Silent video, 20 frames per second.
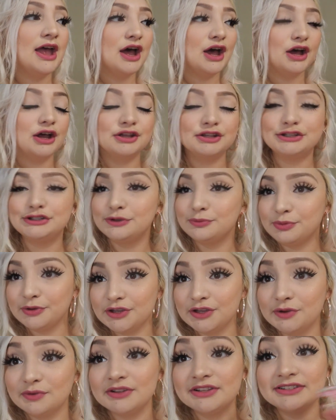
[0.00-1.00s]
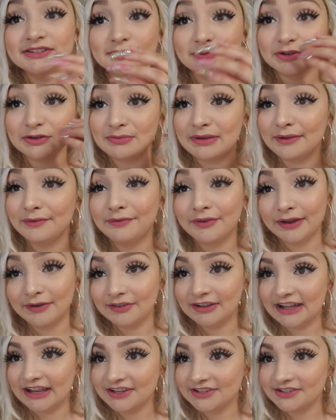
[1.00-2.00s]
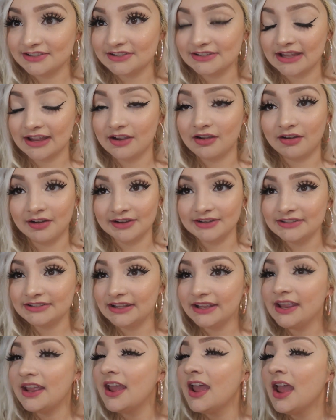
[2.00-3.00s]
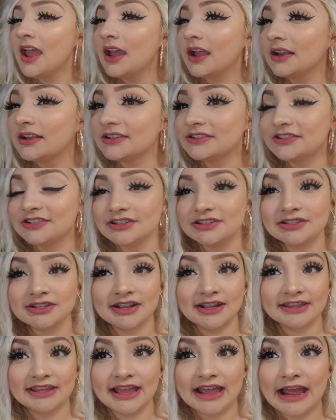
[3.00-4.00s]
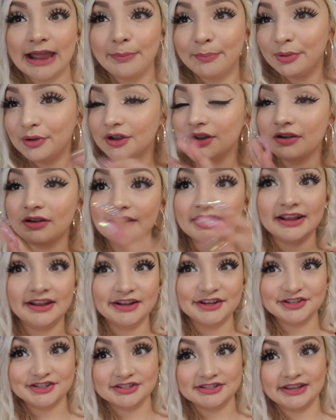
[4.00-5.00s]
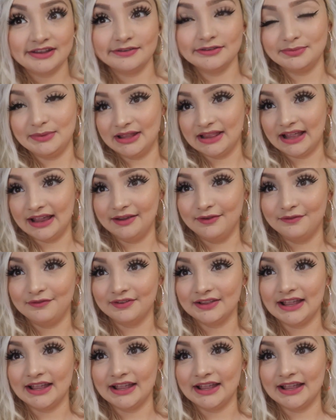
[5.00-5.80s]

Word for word: uh, super cute. This is one of my favorite lashes like honestly because just look at that. I put it on and it just gives me life.